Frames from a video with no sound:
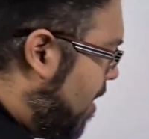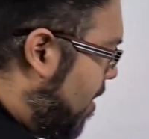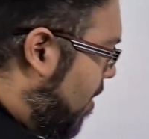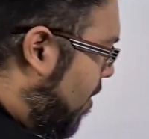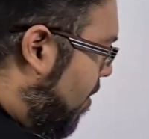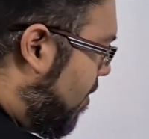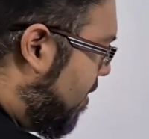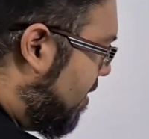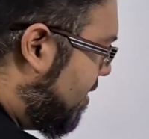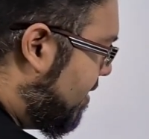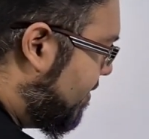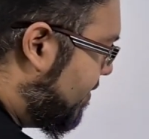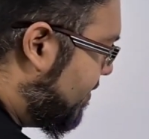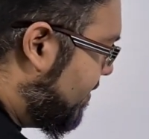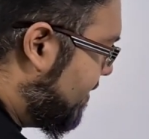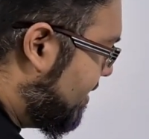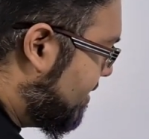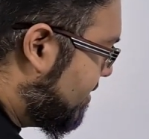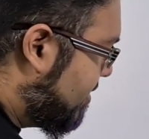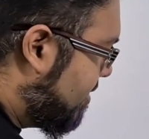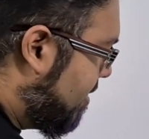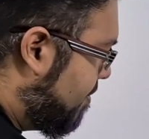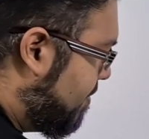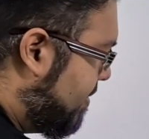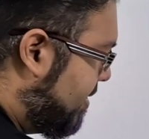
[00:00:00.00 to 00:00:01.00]
All of these
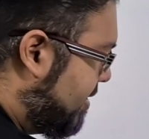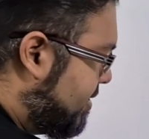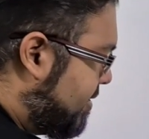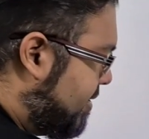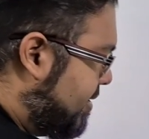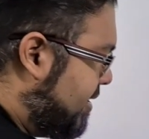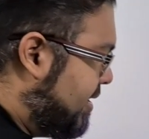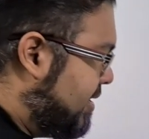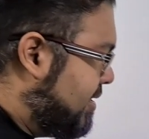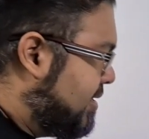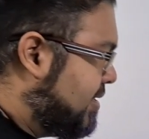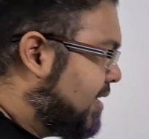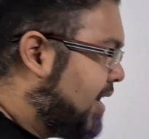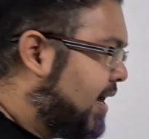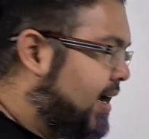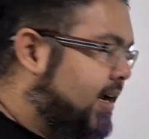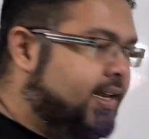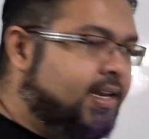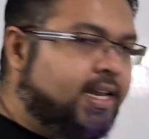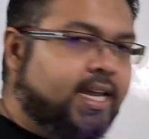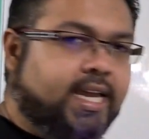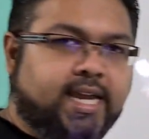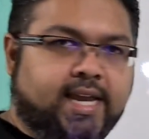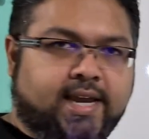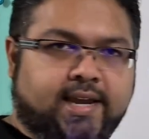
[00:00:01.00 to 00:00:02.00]
numbers on the side
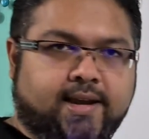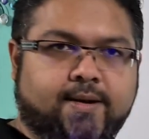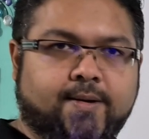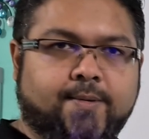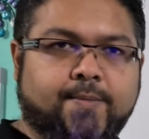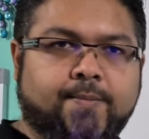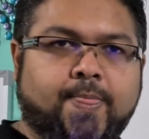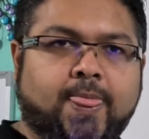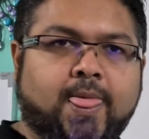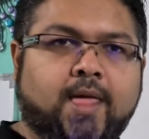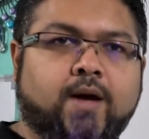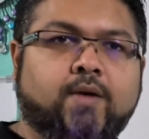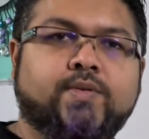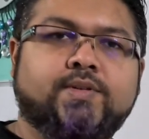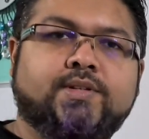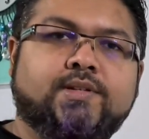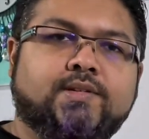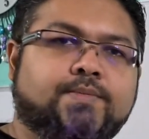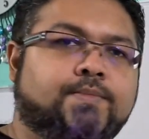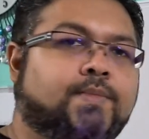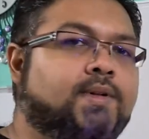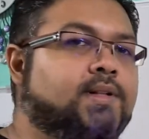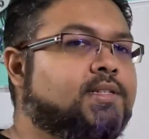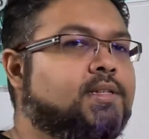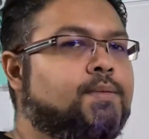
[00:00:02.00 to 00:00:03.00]
here, we just
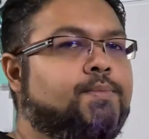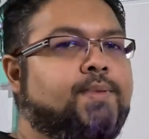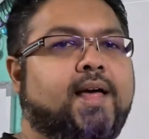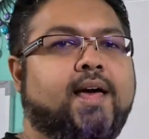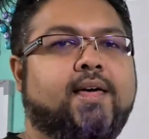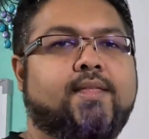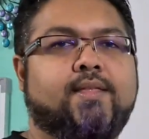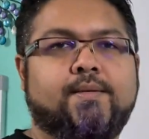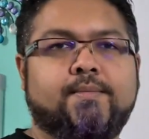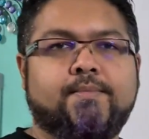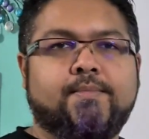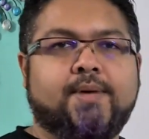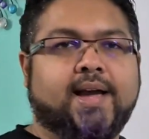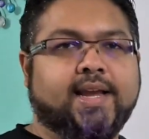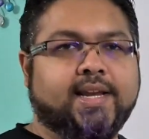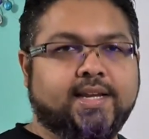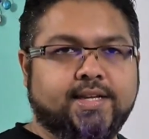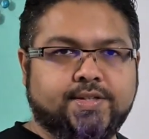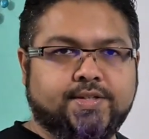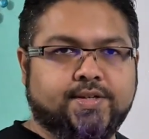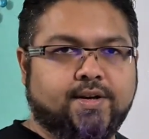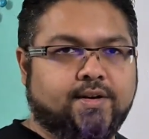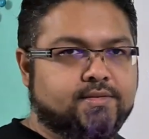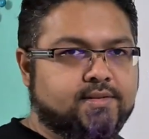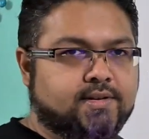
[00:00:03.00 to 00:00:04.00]
multiply them by
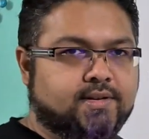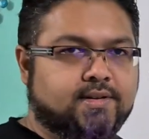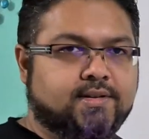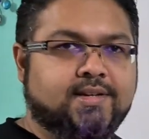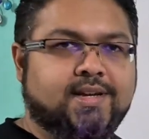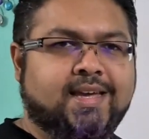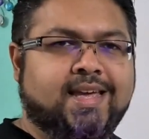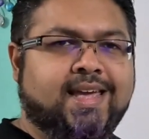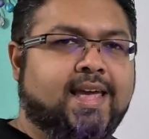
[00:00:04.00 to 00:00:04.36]
each other.